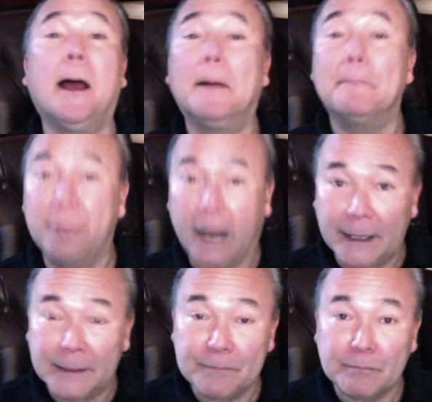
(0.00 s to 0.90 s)
But
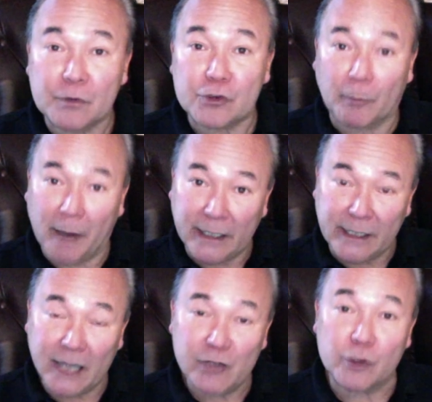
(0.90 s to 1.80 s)
so my
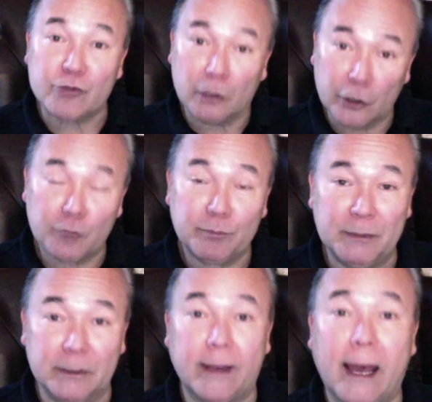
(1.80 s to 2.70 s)
intention was to alert people
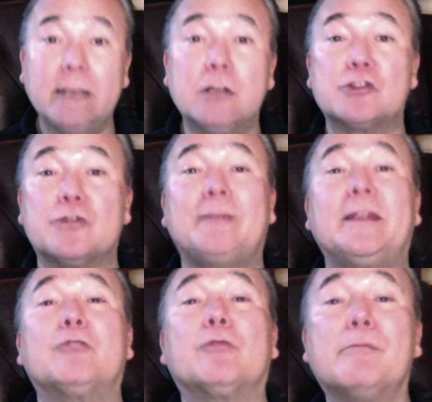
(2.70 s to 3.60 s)
to that so that they
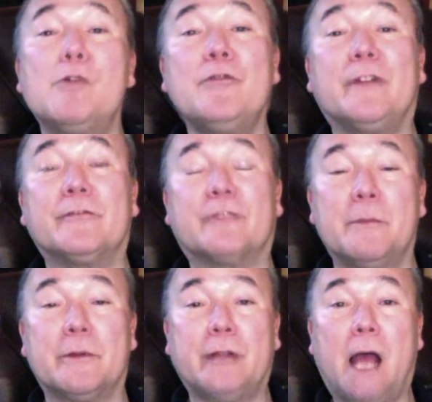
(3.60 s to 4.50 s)
could remove it from
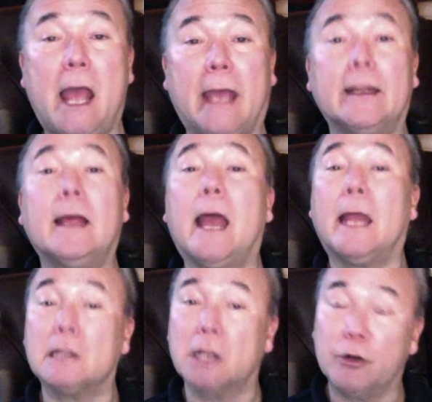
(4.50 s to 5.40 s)
their diet. And
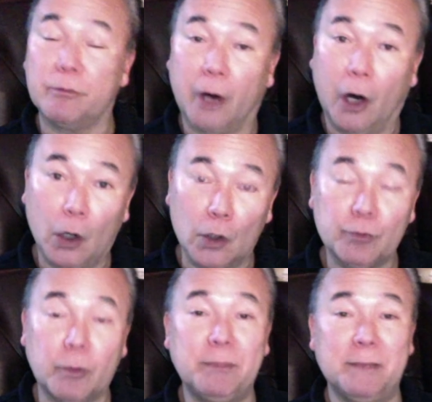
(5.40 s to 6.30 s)
lo and behold,
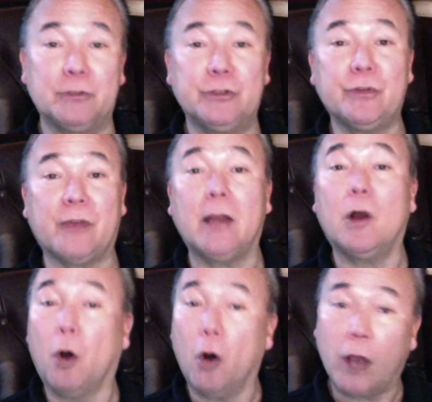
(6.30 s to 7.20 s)
when people do that,
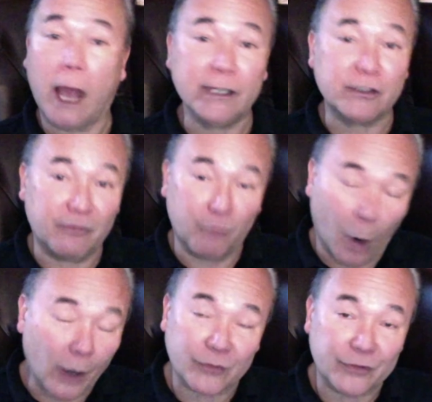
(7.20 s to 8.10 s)
all kinds of
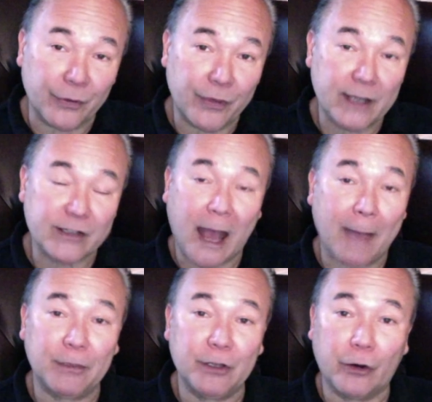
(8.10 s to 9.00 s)
wonderful things
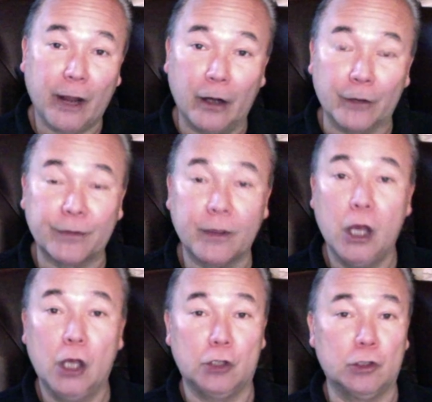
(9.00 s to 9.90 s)
happen to your health.
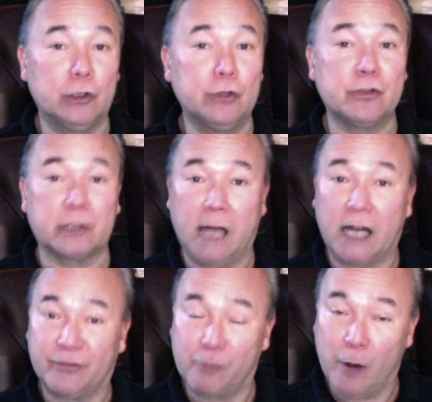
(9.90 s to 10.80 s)
You lose a lot
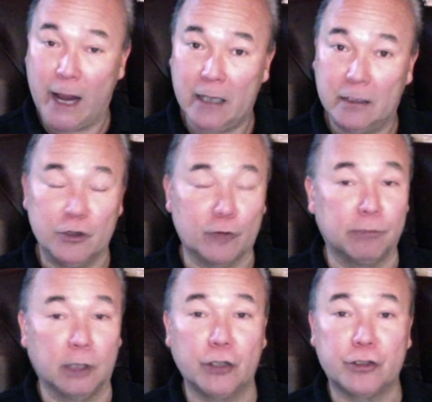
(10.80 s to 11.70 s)
of weight, your
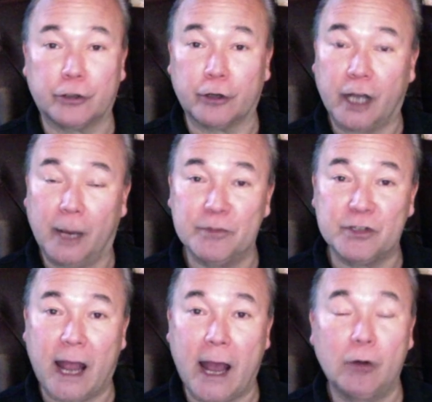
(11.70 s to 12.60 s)
blood sugar comes
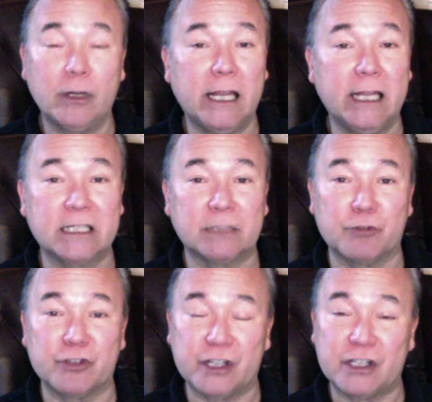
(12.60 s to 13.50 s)
down, insulin
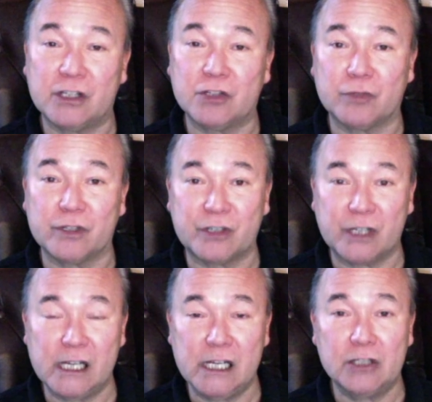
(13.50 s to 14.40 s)
resistance
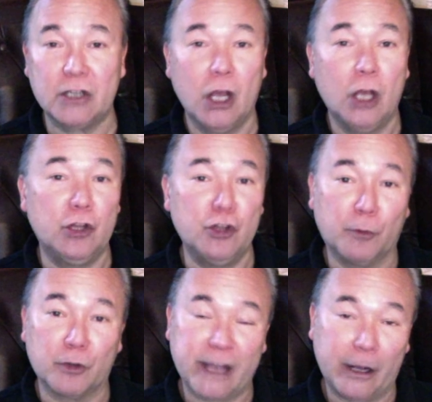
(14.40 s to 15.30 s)
recedes,
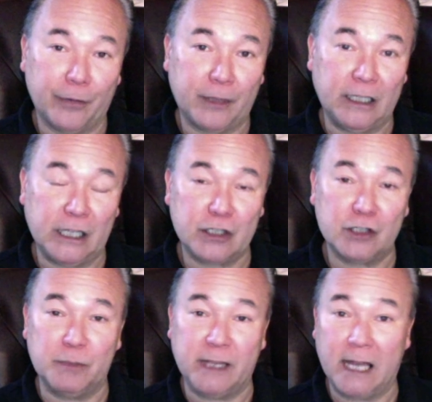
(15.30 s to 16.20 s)
numerous health conditions
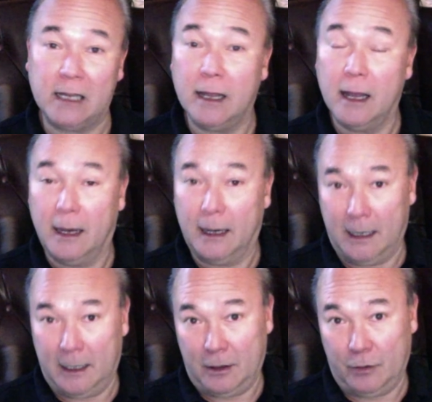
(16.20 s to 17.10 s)
begin
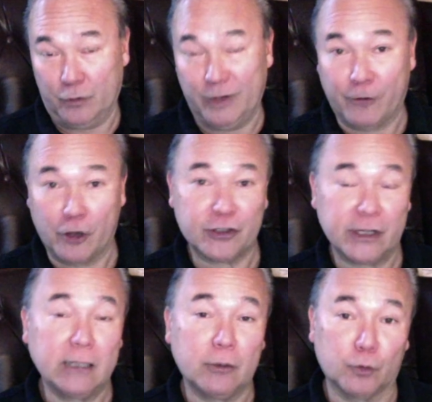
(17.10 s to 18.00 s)
uh, reversing,
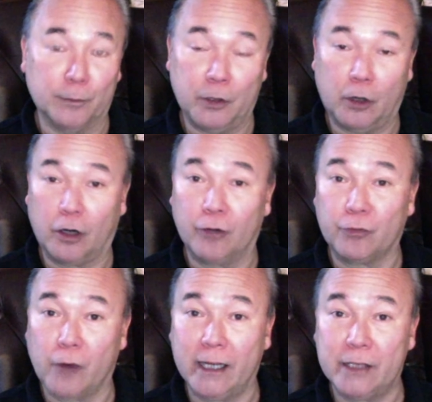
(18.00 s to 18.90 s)
rheumatoid
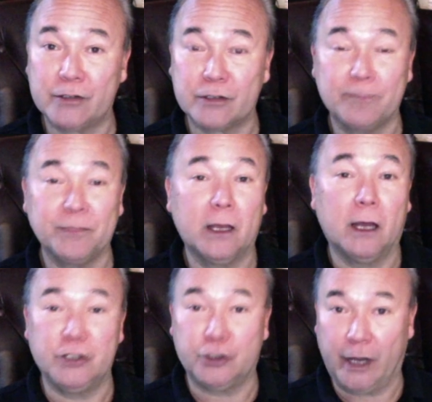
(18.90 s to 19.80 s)
arthritis,
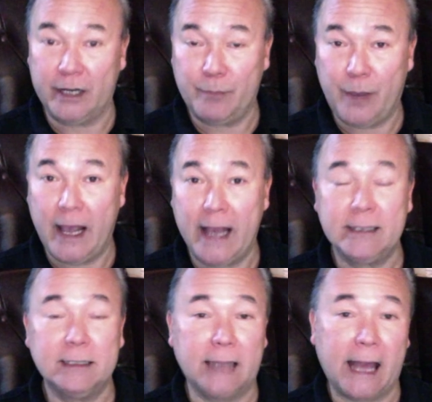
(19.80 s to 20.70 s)
joint pain,
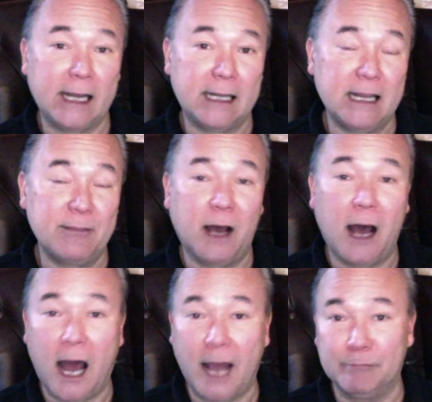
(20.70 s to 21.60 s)
leg edema,
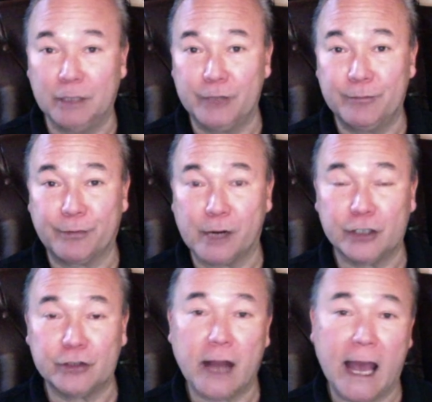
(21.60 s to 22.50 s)
high blood
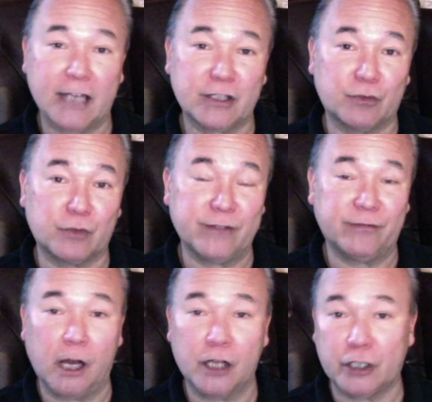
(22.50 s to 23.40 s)
pressure, acid
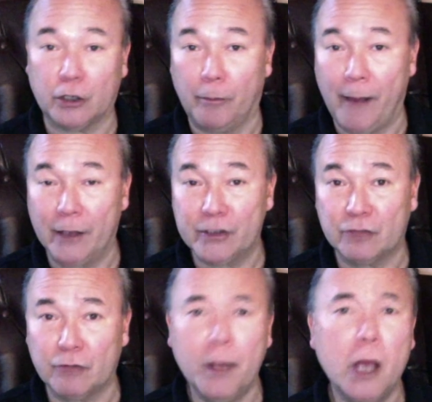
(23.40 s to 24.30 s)
reflux, irritable bowel
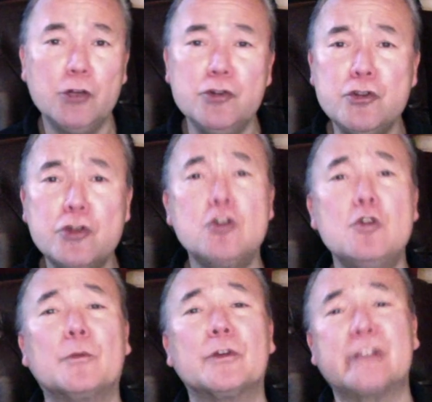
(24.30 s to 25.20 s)
syndrome.
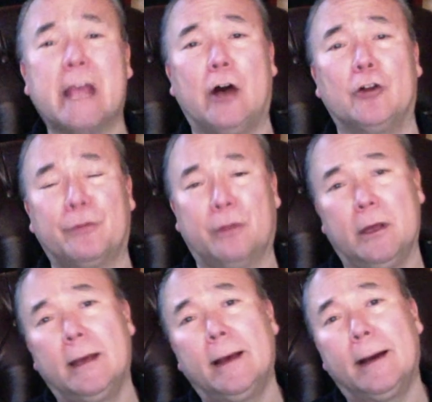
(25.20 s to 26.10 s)
Numerous health
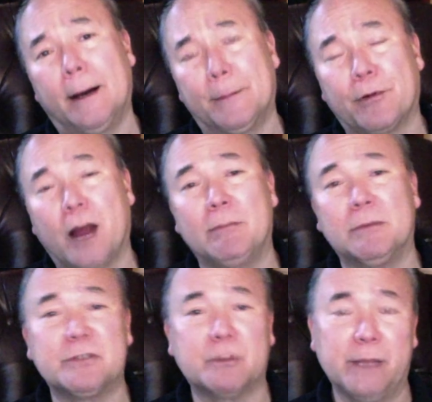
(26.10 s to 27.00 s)
uh,
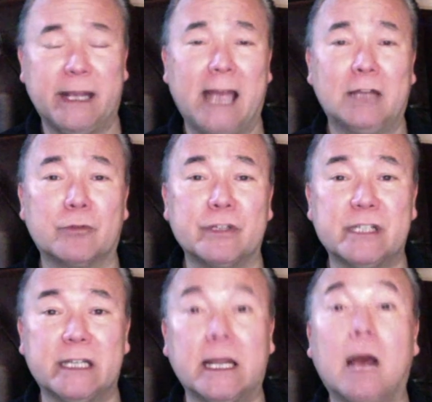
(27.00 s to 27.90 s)
problems began to
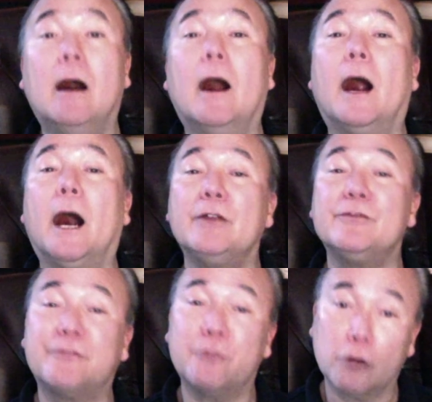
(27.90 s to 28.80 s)
recede.
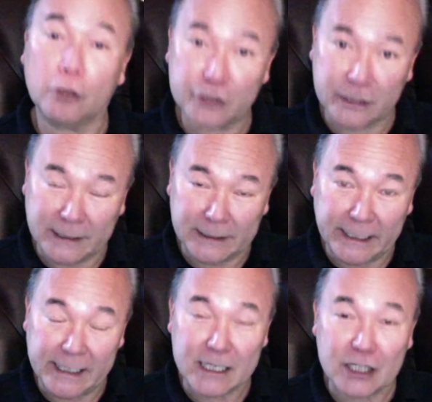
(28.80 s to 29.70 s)

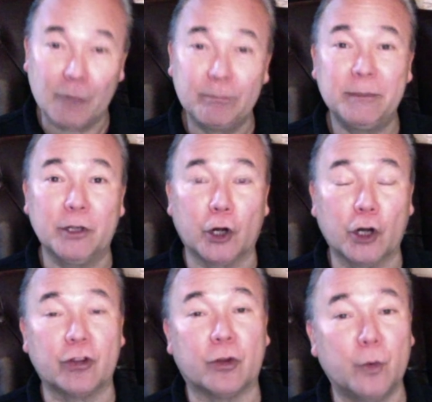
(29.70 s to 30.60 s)
Unfortunately, some people heard
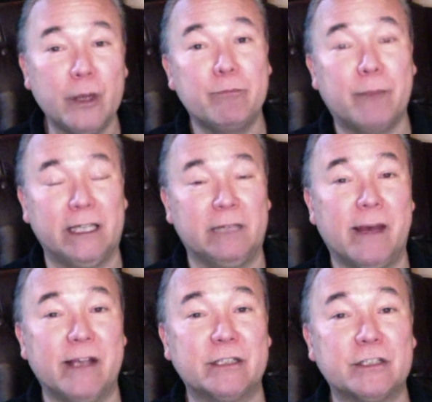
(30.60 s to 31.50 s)
the Wheat Belly
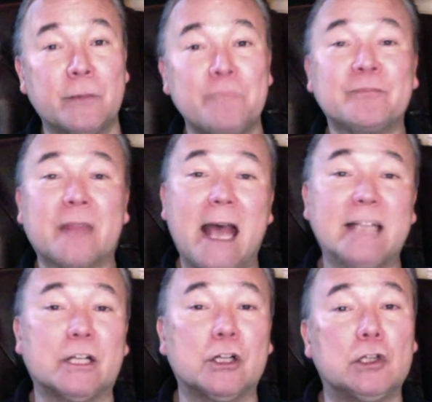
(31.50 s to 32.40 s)
message as a
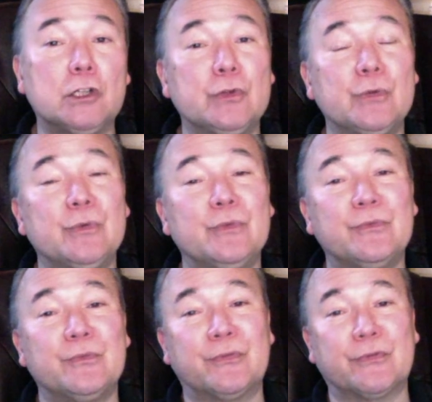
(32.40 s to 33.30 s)

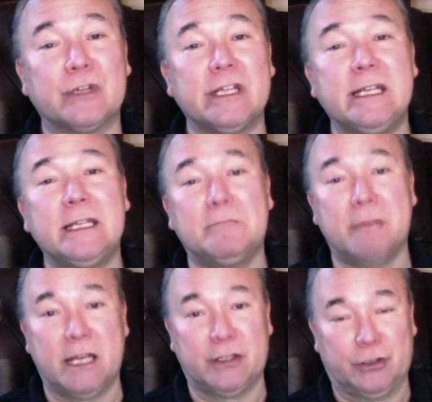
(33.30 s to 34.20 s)
gluten-free
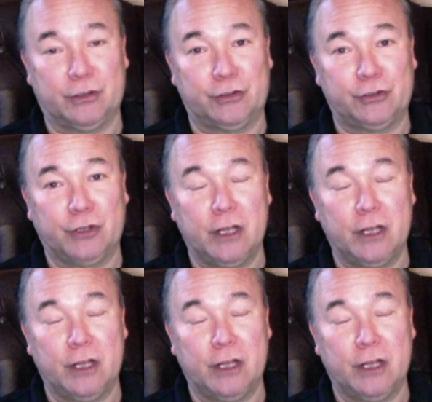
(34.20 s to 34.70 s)
message.